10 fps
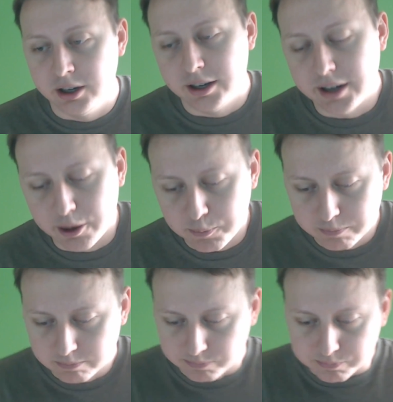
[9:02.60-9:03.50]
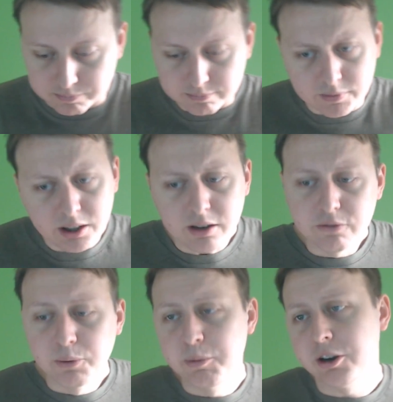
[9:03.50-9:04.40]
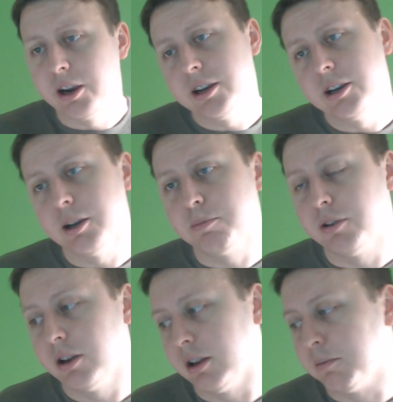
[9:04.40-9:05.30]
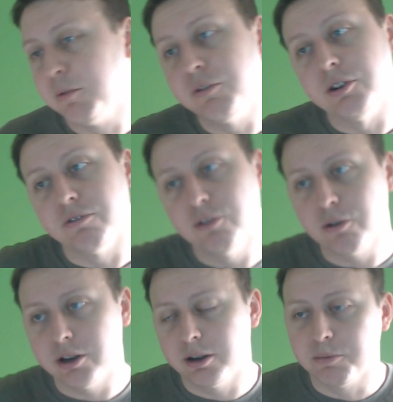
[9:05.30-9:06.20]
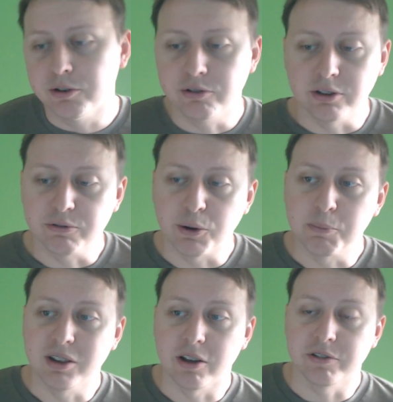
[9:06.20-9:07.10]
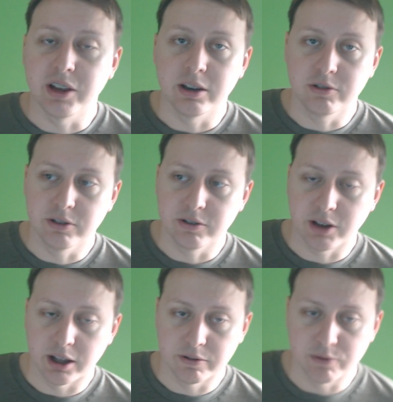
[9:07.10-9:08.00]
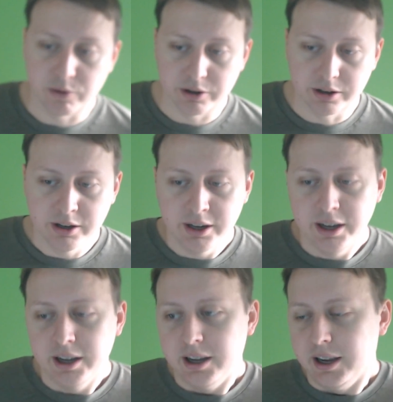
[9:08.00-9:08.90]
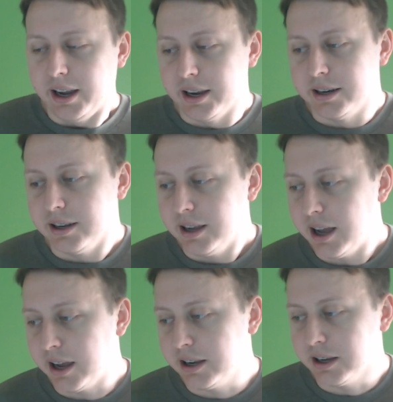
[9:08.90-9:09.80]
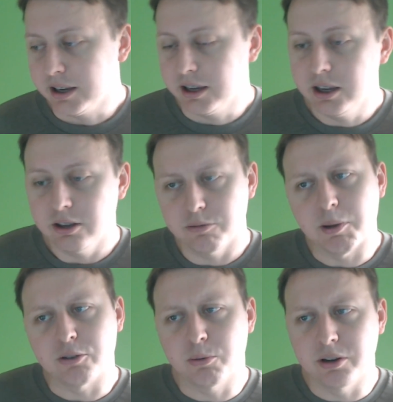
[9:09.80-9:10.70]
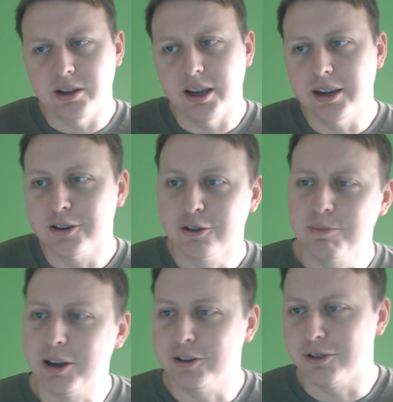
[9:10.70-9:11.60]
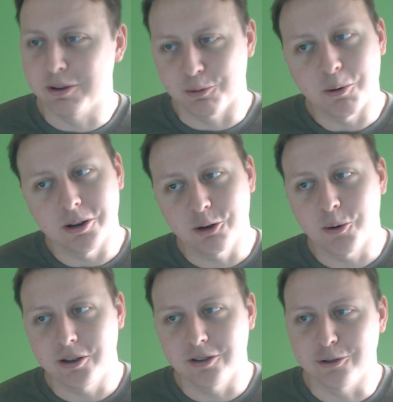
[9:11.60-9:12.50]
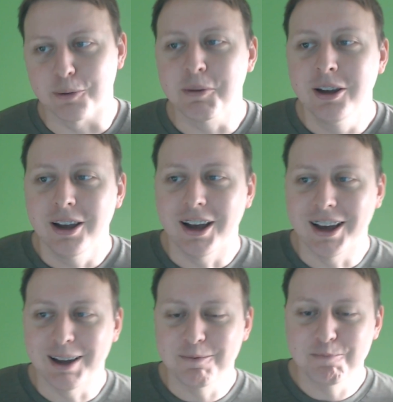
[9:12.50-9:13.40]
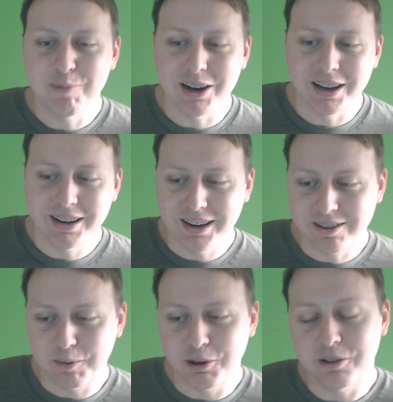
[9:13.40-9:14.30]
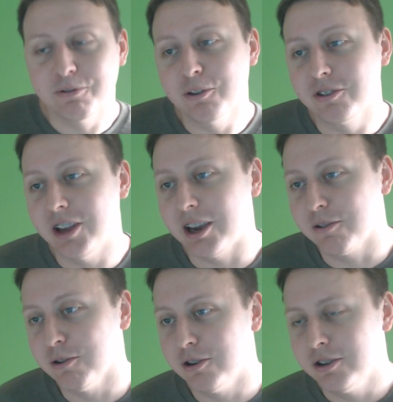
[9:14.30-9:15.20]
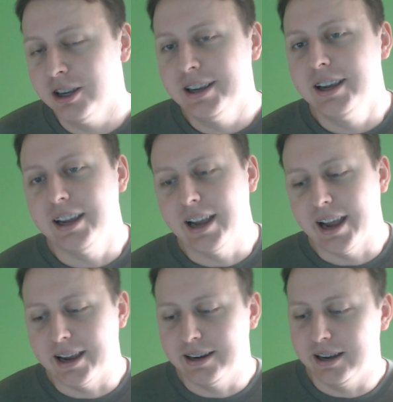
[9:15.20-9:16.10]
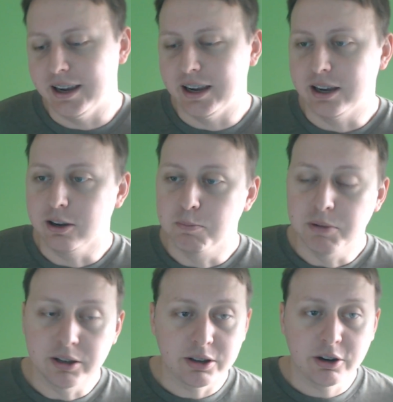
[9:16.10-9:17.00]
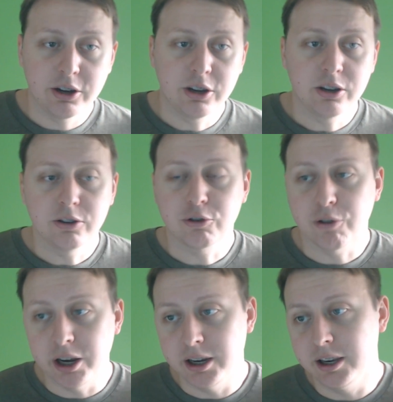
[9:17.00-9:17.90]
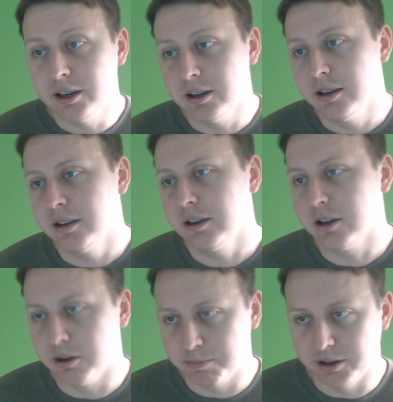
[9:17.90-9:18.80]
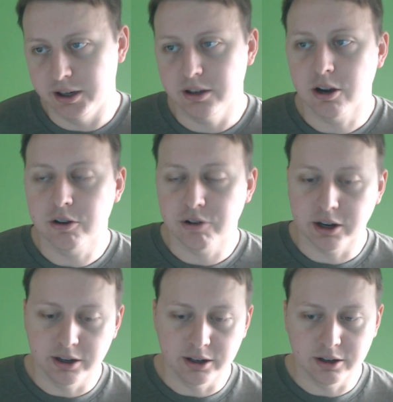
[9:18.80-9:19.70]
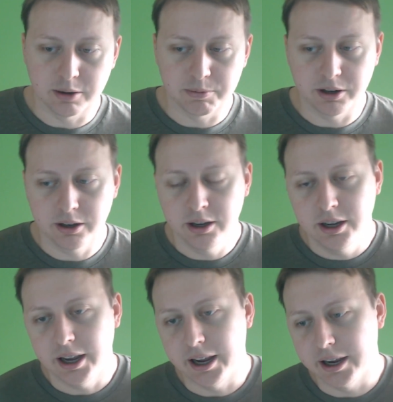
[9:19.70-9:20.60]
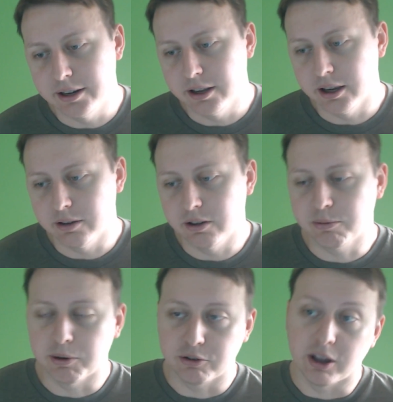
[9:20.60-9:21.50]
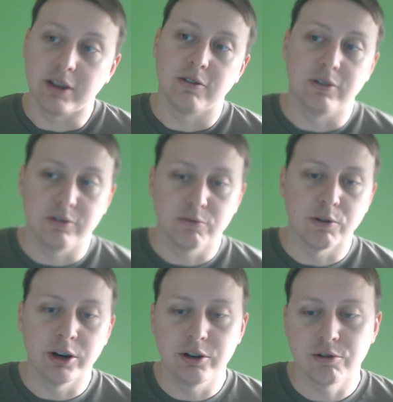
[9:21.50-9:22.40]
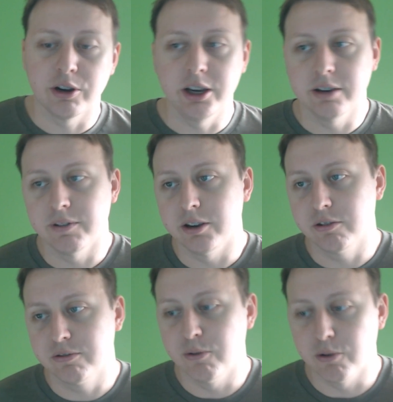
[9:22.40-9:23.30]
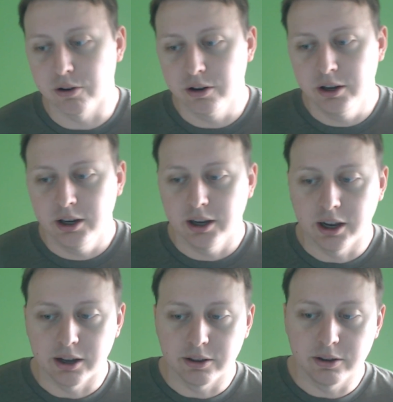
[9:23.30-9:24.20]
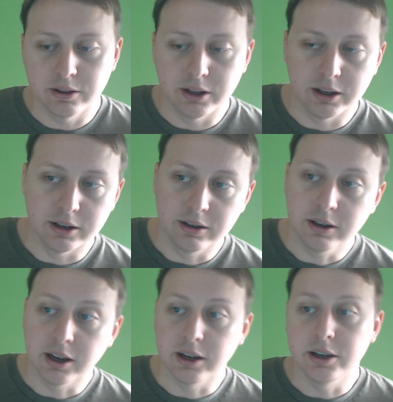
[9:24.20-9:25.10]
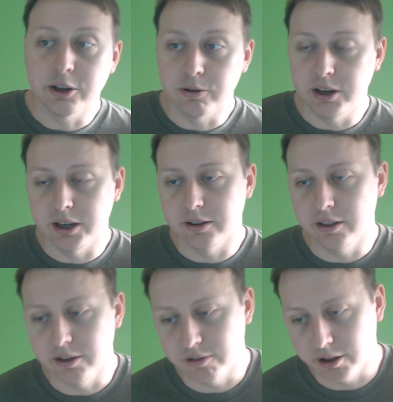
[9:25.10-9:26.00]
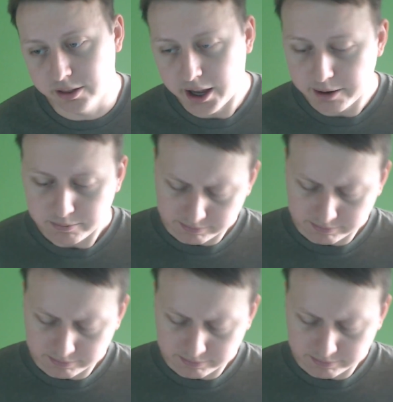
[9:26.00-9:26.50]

Now, from there I ended up uh, moving to Florida. I'm originally from Los Angeles, California. And I, uh, it's about twenty-eight hundred mile drives, quite quite the trip. Uh, but I accepted a full stack role at a military training company, contracting company, and uh, they specialize in running training events for uh, the uh, D O D and things like that.